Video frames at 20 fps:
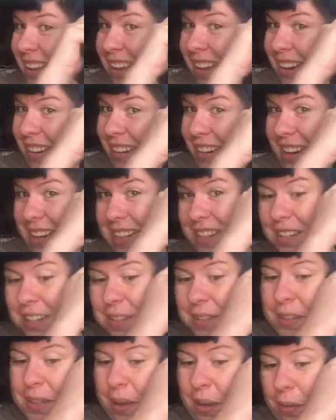All right,
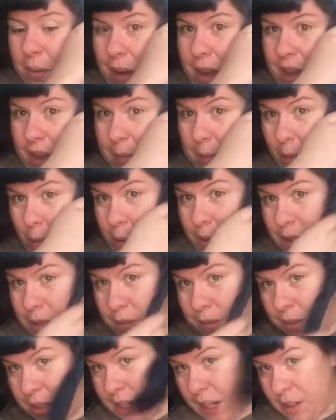so I'm going
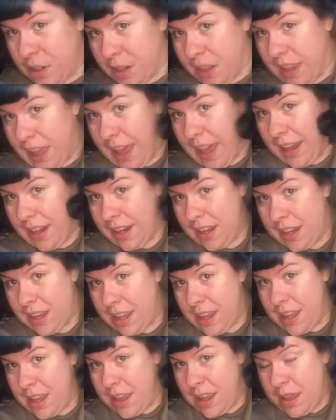to section that
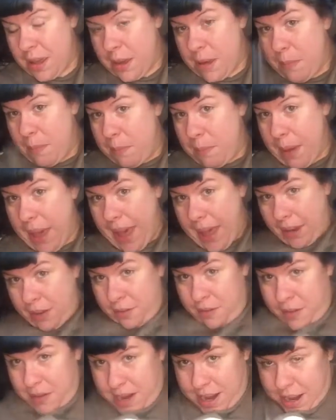back
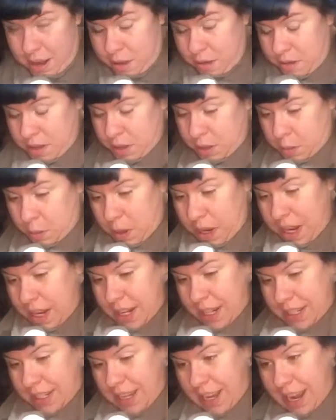for now. This way it
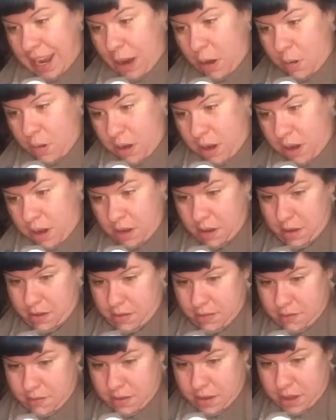is out
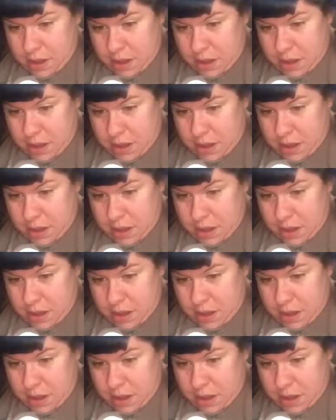of